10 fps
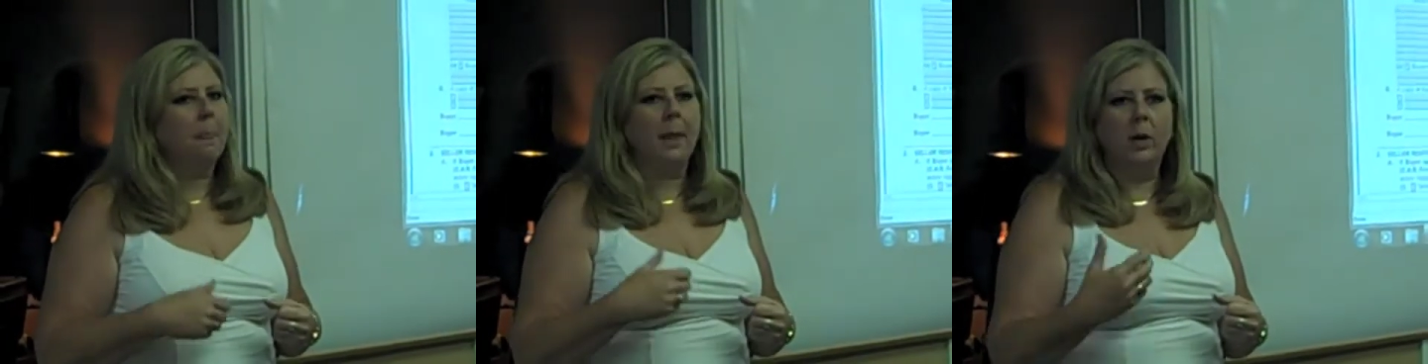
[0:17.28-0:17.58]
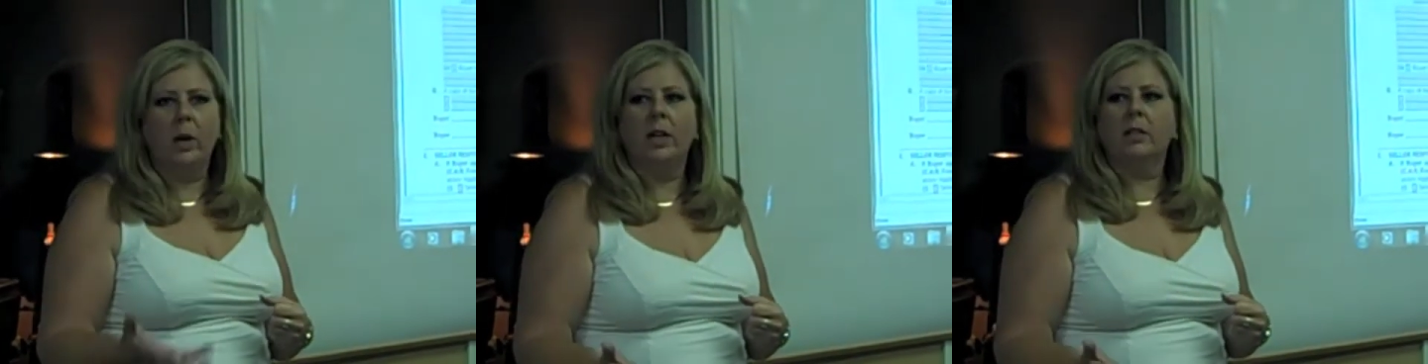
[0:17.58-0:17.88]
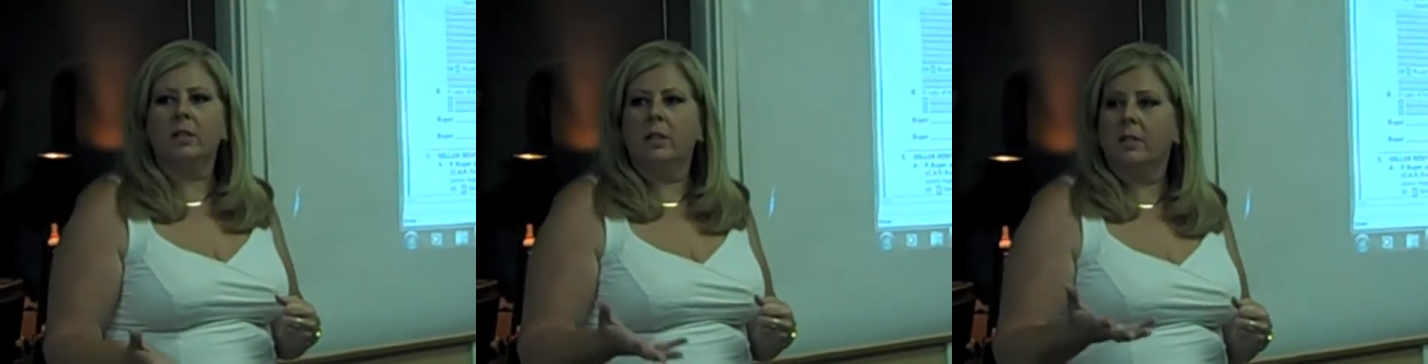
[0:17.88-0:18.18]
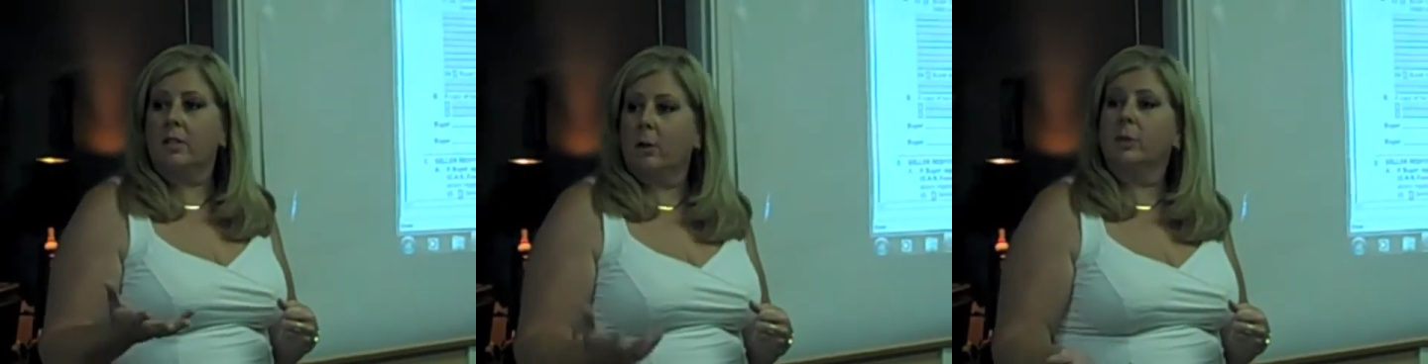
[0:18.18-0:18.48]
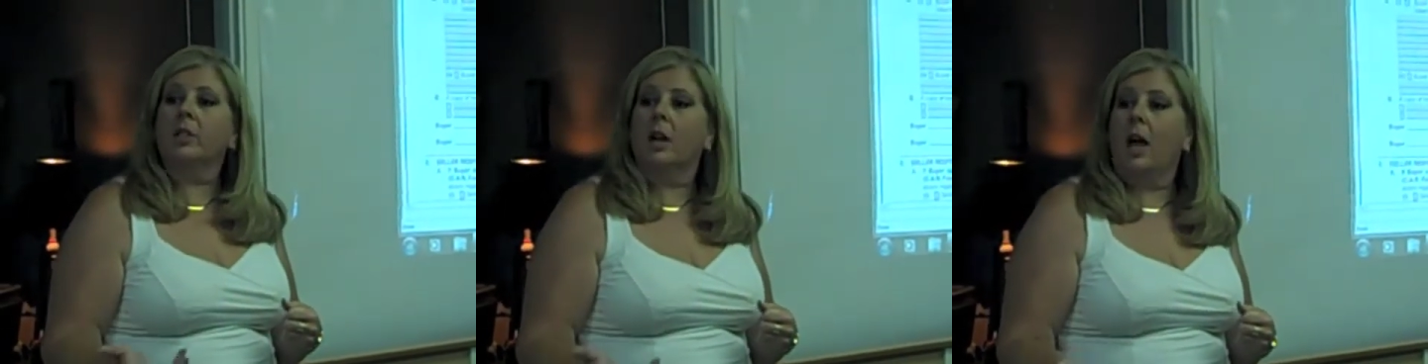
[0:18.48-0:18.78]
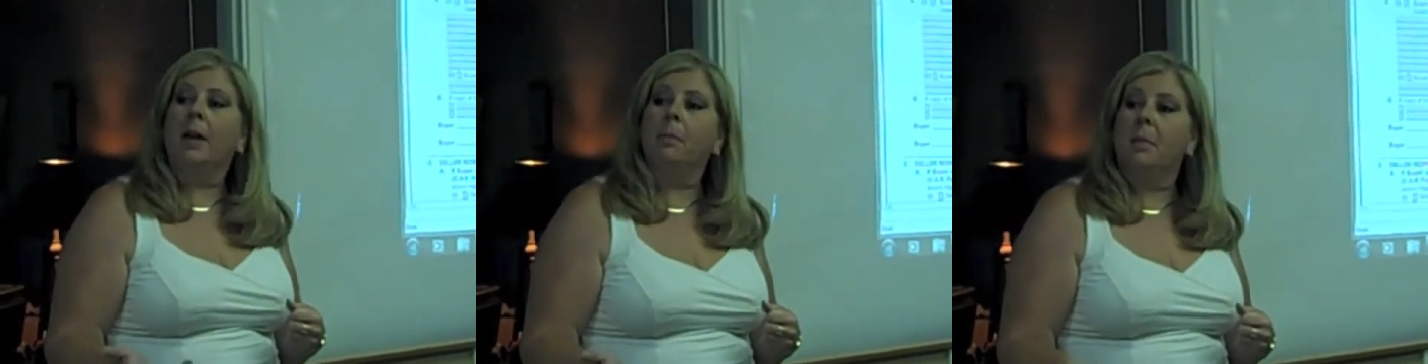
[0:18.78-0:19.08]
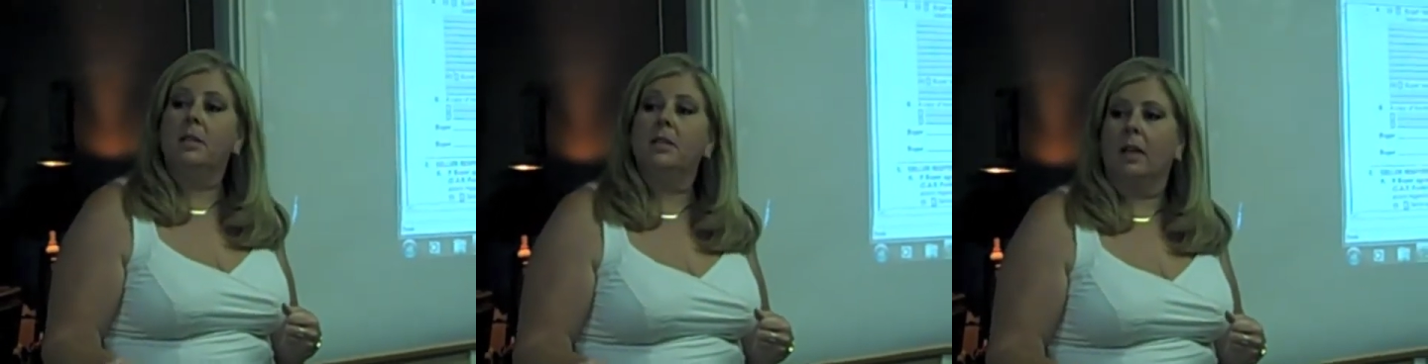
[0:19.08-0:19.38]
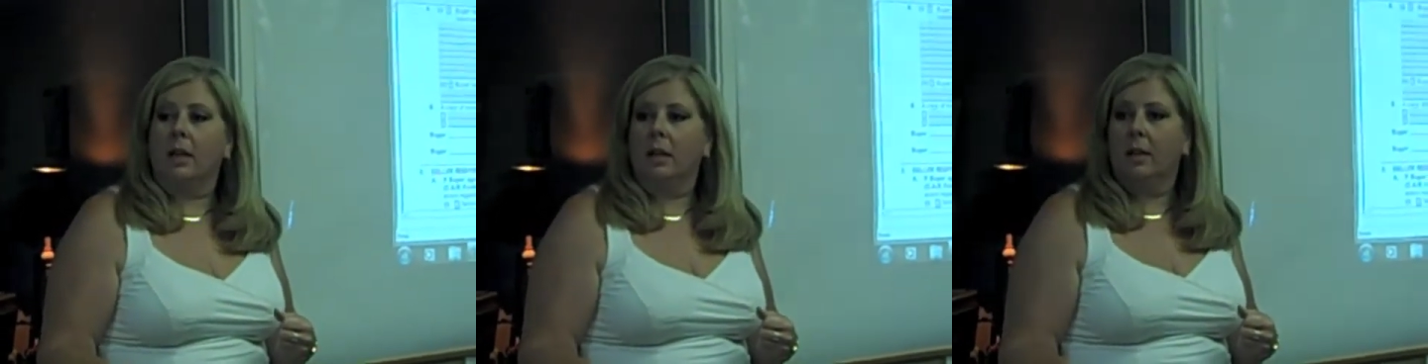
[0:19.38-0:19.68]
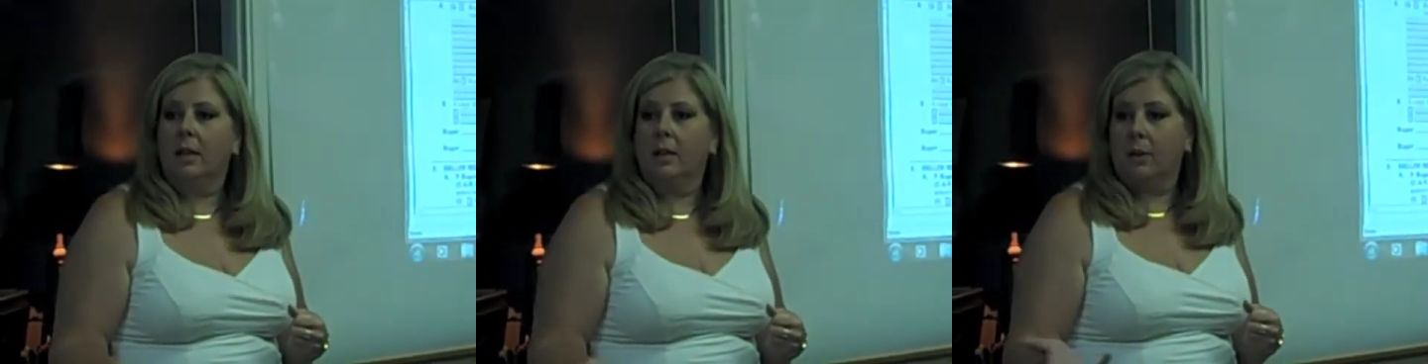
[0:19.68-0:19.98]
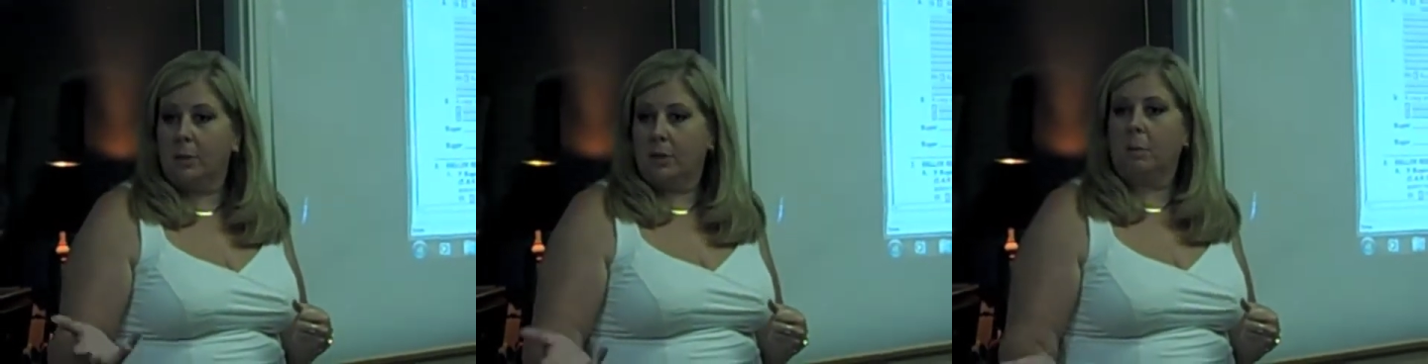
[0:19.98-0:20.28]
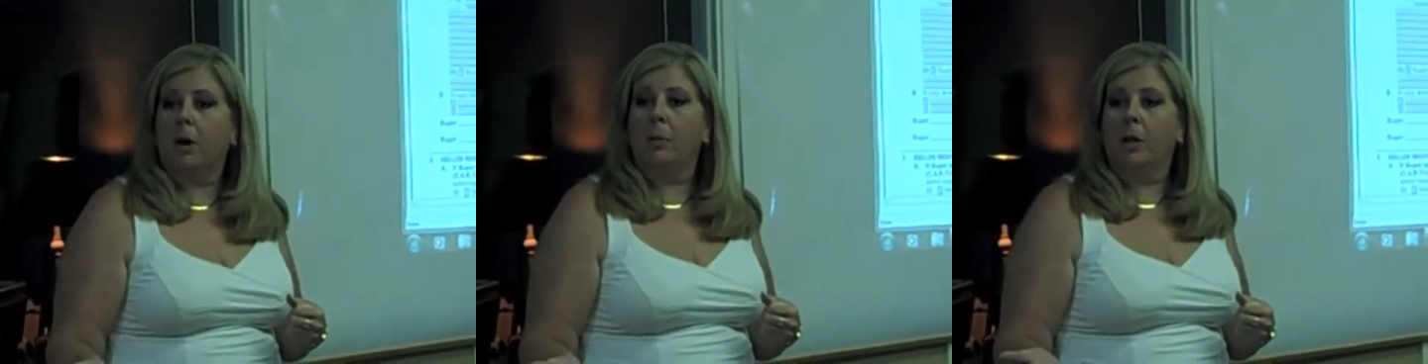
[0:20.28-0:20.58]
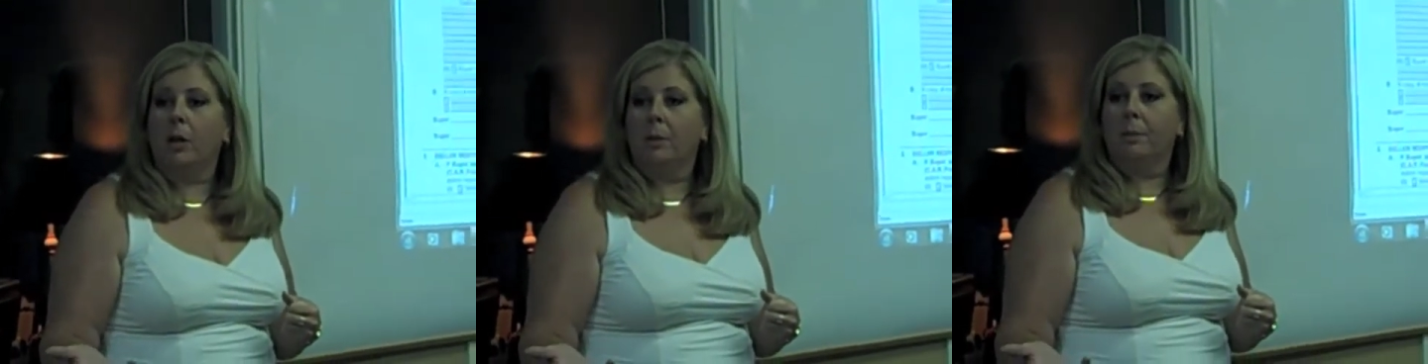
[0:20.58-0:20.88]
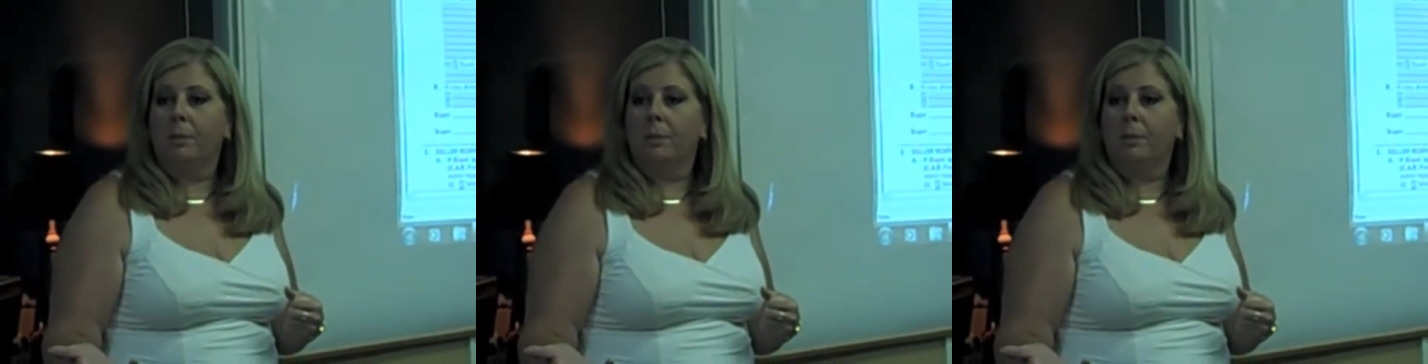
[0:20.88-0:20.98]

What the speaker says: in one instance there was an item missing. It was a barbecue.